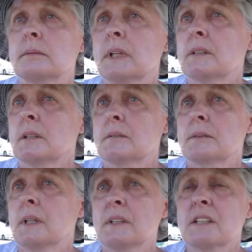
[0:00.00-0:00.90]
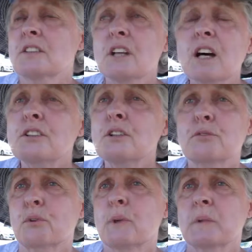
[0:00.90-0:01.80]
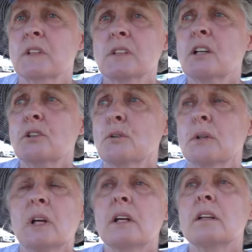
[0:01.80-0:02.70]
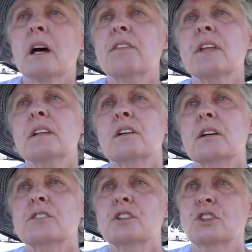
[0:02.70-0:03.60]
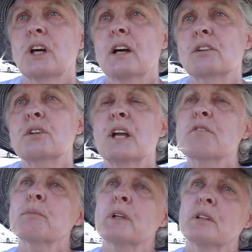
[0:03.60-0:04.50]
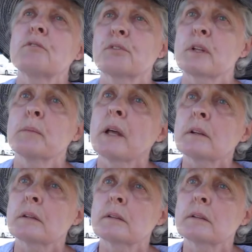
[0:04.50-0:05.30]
it's not good for women. It's not good. Nothing that hurts a child could ever be good for the mother.